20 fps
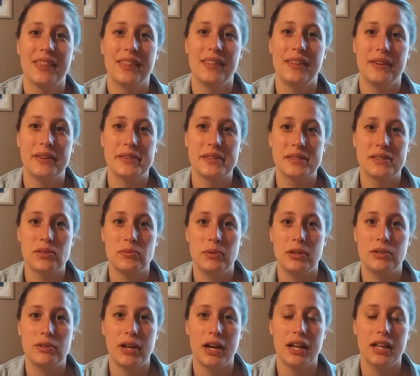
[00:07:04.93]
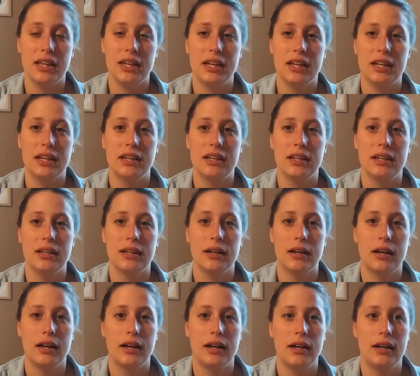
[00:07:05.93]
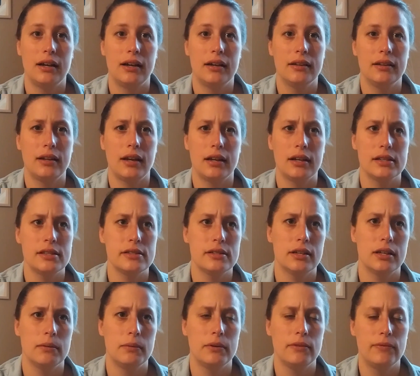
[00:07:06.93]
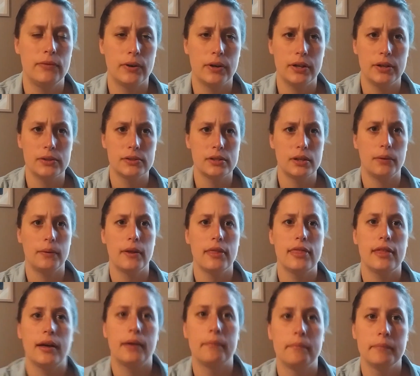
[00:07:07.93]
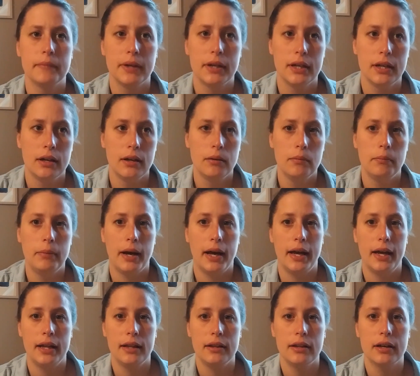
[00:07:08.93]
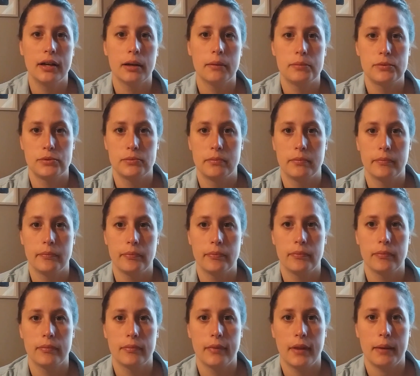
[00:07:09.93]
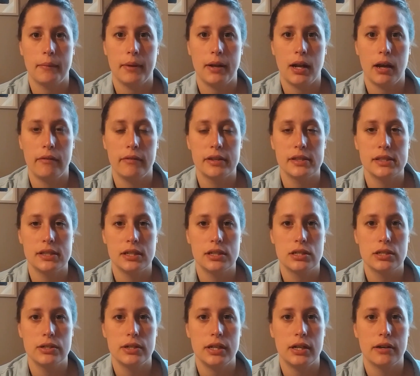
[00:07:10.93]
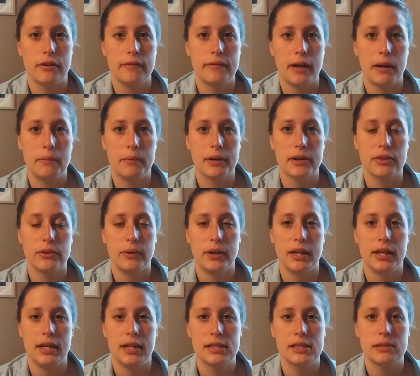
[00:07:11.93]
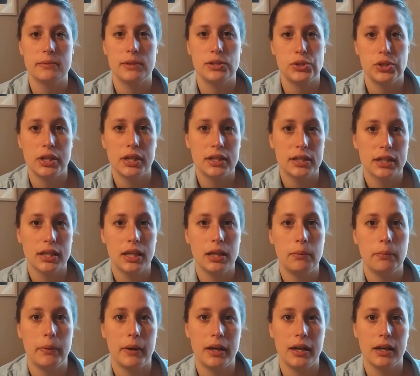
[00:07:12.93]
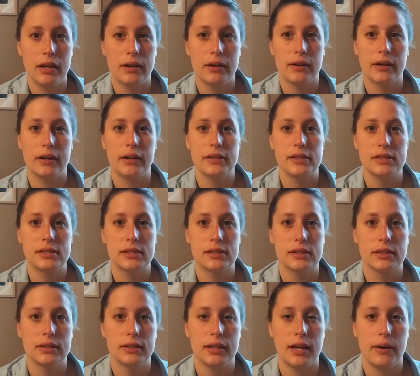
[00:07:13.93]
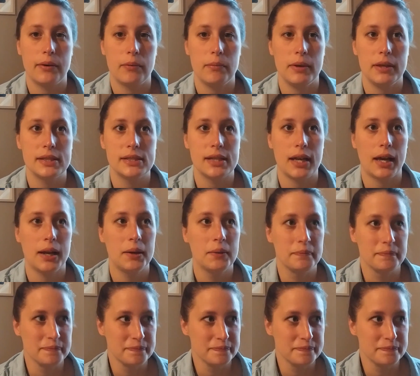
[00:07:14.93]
Those should be dry cleaned, not necessarily before you sew with them, but look up, I mean, obviously treat your fabric the way it needs to be treated to keep it, or else that would be sad.